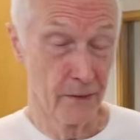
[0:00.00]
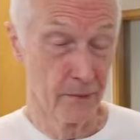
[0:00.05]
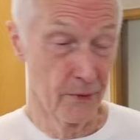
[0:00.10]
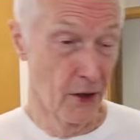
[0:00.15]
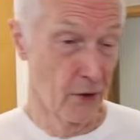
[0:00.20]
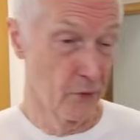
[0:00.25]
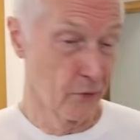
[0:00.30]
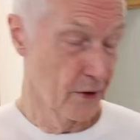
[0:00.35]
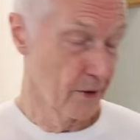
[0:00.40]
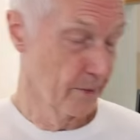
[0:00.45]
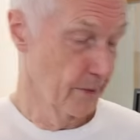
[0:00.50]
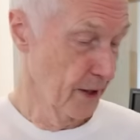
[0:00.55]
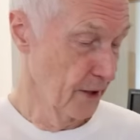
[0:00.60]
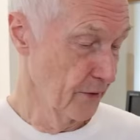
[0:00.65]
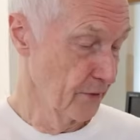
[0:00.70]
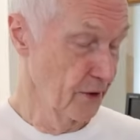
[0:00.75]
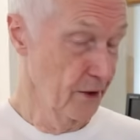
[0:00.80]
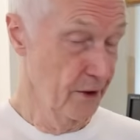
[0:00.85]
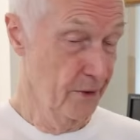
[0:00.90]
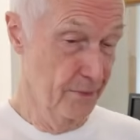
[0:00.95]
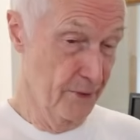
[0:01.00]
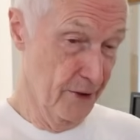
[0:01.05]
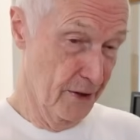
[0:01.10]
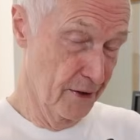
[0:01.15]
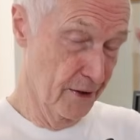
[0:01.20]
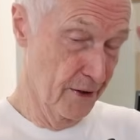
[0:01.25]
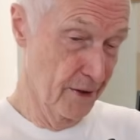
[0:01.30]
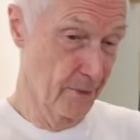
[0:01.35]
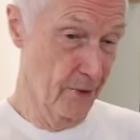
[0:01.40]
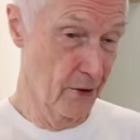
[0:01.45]
some notes about this
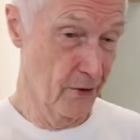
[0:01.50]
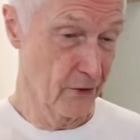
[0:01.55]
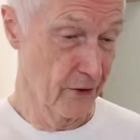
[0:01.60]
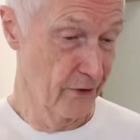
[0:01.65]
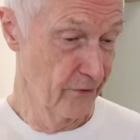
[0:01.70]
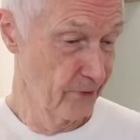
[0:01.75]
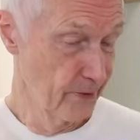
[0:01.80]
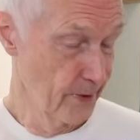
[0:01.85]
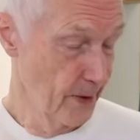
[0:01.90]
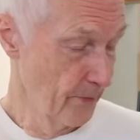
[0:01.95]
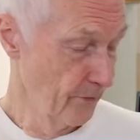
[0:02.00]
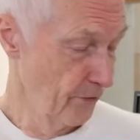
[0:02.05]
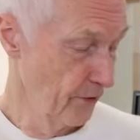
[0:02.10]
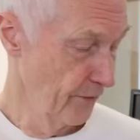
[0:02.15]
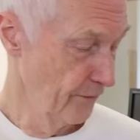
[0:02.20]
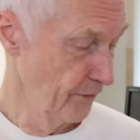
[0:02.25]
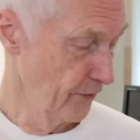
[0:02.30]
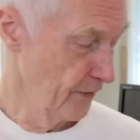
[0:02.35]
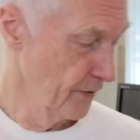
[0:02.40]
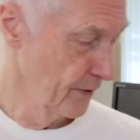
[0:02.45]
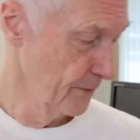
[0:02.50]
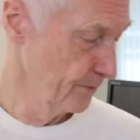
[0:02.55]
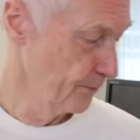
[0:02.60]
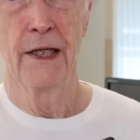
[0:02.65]
because I'm not going to remember everything.